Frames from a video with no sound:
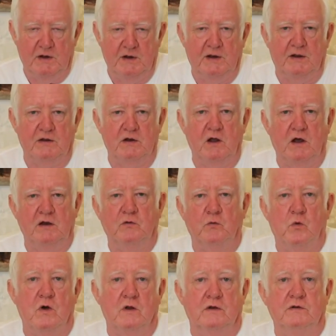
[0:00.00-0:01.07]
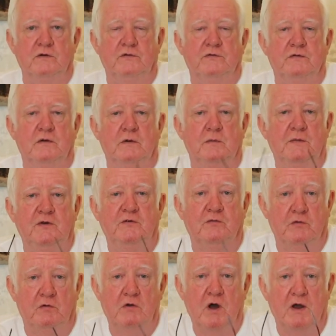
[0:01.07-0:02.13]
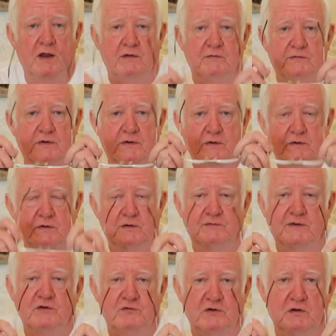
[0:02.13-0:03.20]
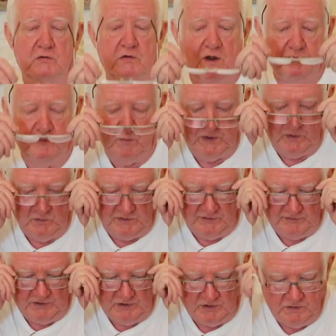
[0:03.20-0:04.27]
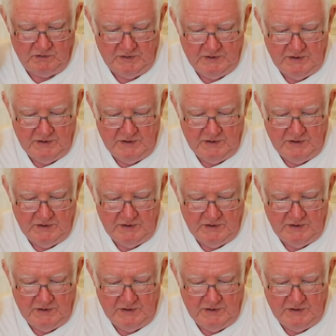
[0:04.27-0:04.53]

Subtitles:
Now the 9 of Wands means you've arrived. You've actually arrived where you wanted to go.